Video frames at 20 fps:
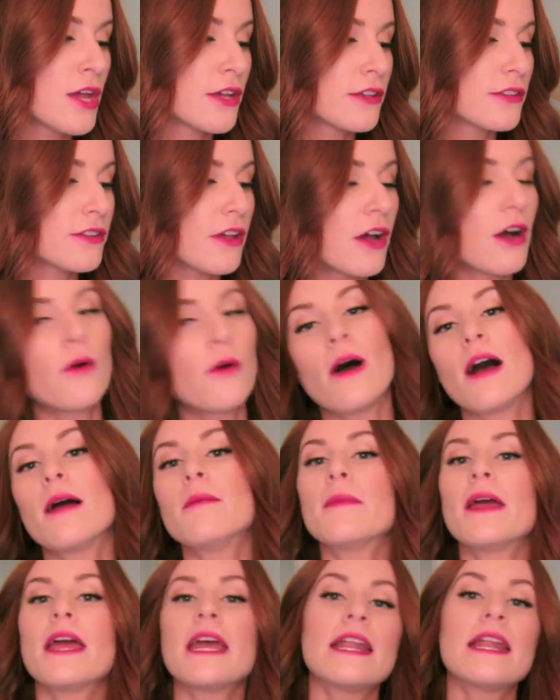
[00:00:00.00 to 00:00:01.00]
So I
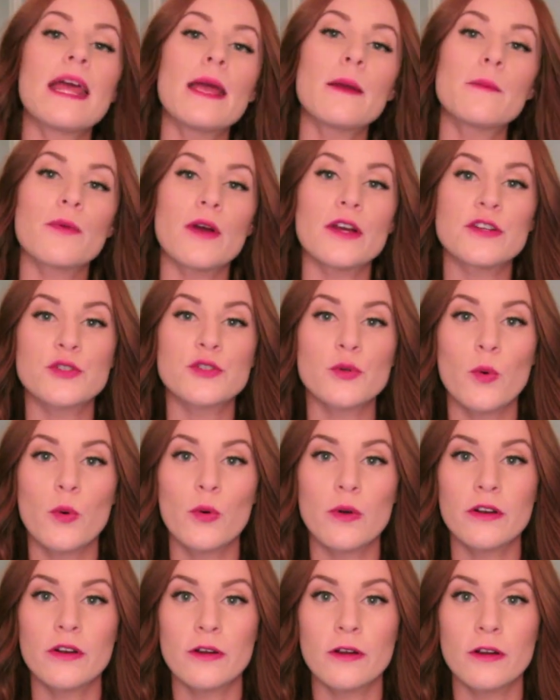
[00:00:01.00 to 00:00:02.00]
made a brush
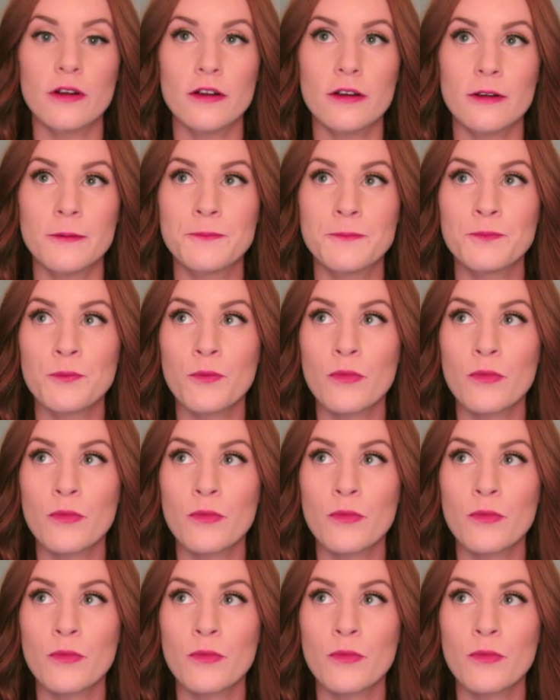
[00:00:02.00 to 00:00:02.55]
order